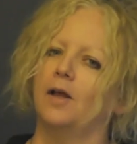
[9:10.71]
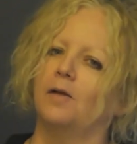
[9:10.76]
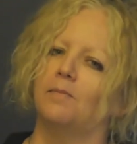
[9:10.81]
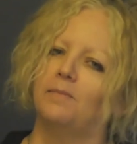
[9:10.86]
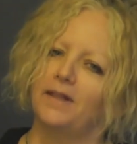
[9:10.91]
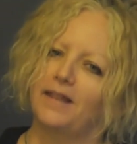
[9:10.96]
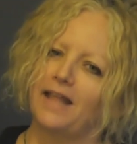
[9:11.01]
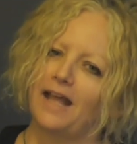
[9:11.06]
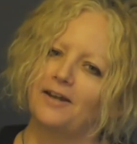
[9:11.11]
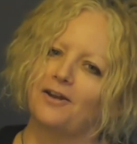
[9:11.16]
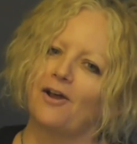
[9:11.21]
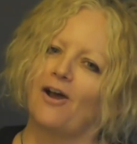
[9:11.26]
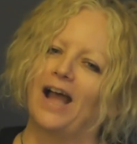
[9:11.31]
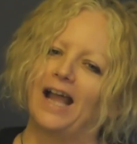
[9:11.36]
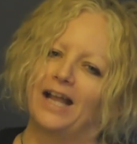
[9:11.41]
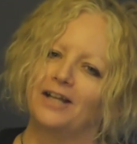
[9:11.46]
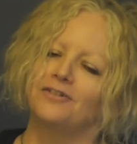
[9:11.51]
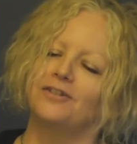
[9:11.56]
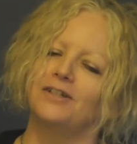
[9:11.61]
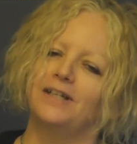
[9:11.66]
But they're not
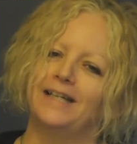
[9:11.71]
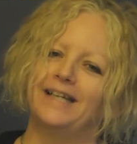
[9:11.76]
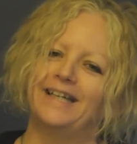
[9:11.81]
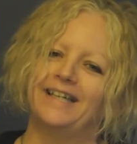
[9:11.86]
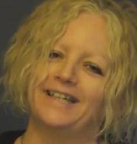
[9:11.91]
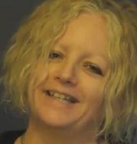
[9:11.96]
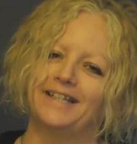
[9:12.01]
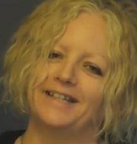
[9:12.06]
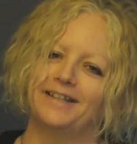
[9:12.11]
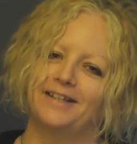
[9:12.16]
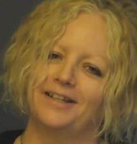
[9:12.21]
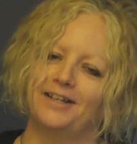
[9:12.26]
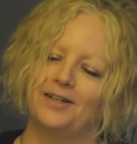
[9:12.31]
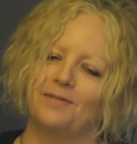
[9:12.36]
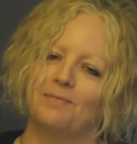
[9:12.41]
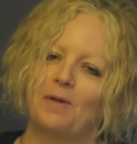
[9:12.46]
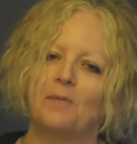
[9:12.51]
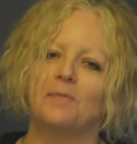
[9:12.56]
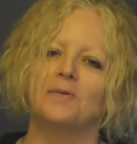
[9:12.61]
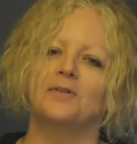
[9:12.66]
actually the
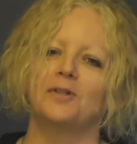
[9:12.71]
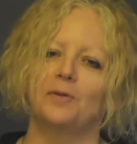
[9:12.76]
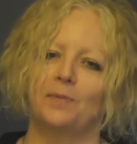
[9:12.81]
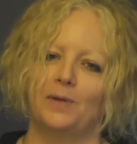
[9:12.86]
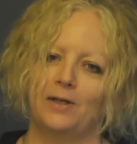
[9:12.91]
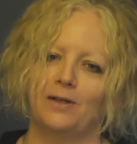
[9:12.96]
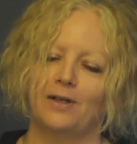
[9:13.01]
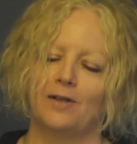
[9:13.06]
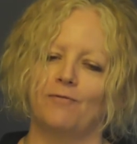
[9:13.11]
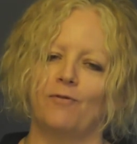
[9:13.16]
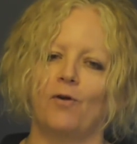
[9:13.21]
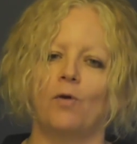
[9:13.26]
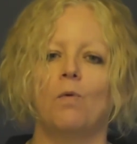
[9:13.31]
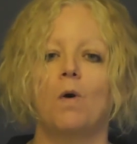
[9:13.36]
moments that we're looking for.